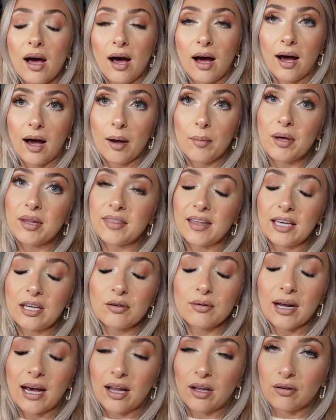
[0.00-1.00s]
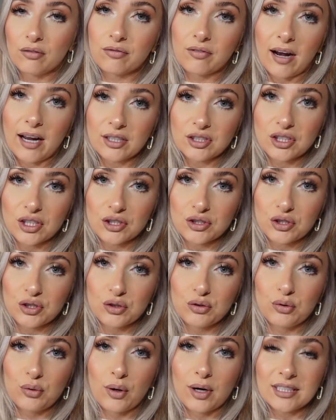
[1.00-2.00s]
Thank you to HelloFresh
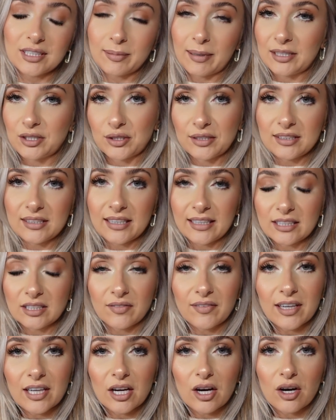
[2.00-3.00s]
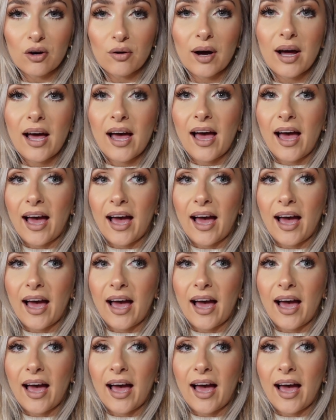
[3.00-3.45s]
to sponsoring today's video.